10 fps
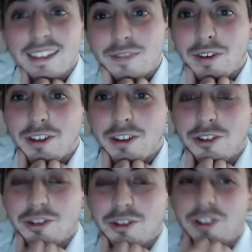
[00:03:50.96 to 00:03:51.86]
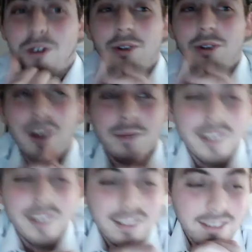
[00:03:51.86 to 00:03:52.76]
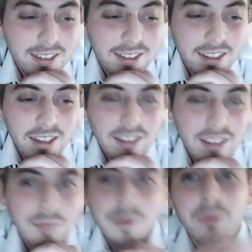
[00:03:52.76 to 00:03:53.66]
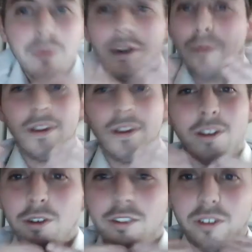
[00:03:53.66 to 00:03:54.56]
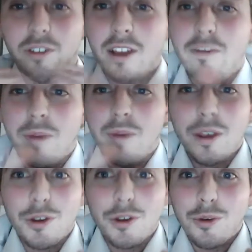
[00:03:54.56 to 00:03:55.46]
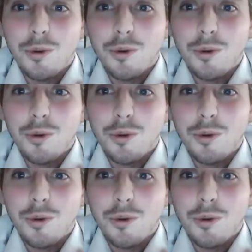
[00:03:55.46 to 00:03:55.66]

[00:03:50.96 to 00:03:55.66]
very true. I mean, people come in and out of your life, but you